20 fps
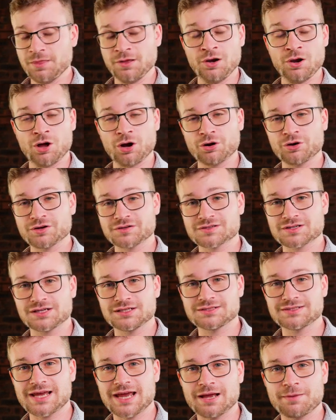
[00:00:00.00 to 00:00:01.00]
the longer it's
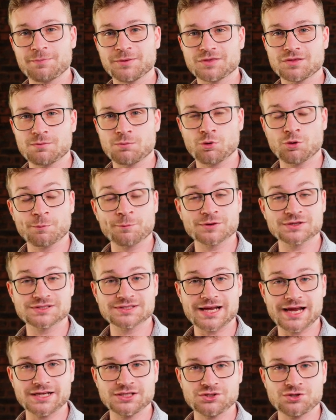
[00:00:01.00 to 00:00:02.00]
going to take, but the more
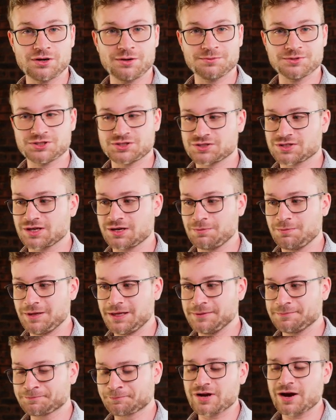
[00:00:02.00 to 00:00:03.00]
precise your image is going to
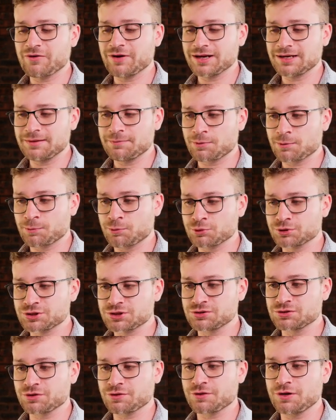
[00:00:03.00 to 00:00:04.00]
be. Directly
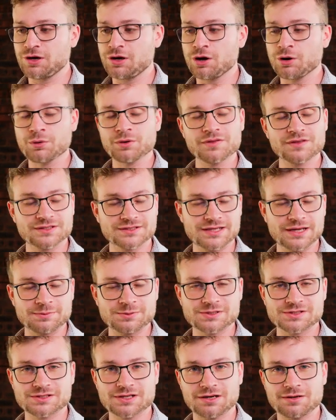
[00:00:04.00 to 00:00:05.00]
proportional, the lower the
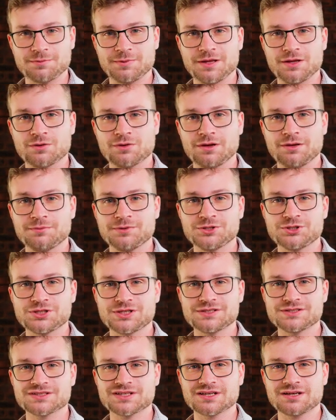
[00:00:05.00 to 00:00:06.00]
steps is going to be, your
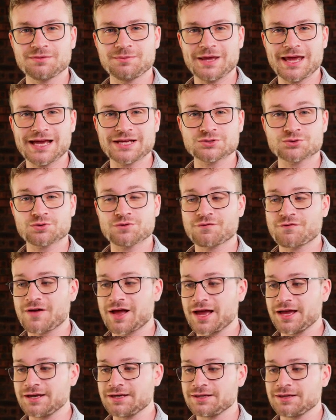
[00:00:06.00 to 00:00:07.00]
image isn't going to be as
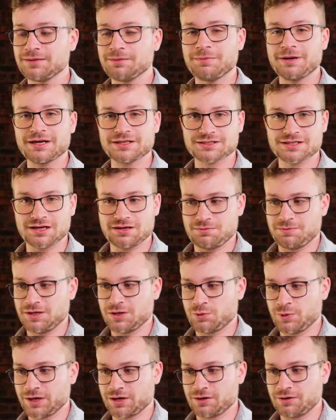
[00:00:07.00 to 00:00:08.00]
refined, but it's going to
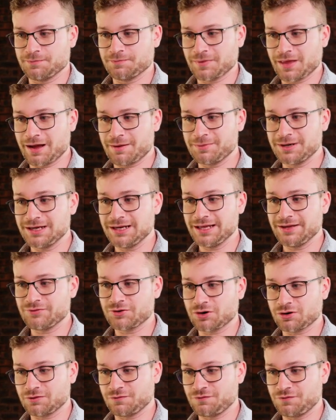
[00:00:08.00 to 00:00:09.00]
be quicker. I'm going to
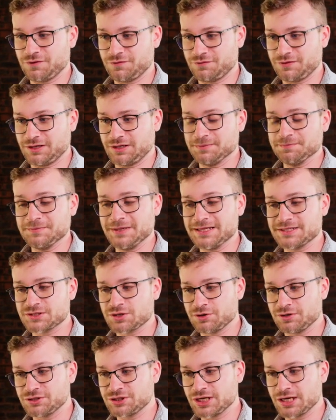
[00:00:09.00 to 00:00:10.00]
leave it on 50.
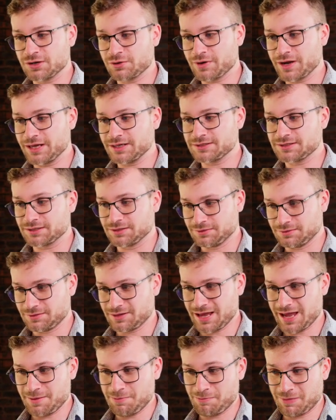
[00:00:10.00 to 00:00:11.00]
Let's go and generate
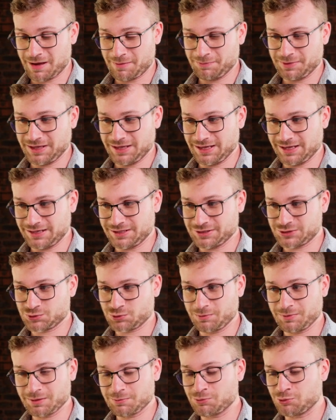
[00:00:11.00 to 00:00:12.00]
a puppy in a
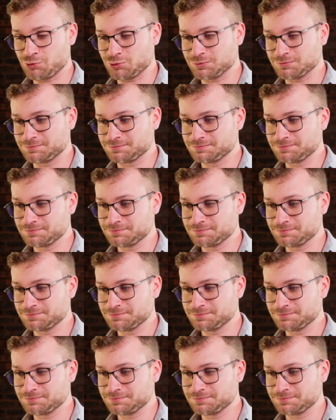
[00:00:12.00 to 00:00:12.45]
swimming pool.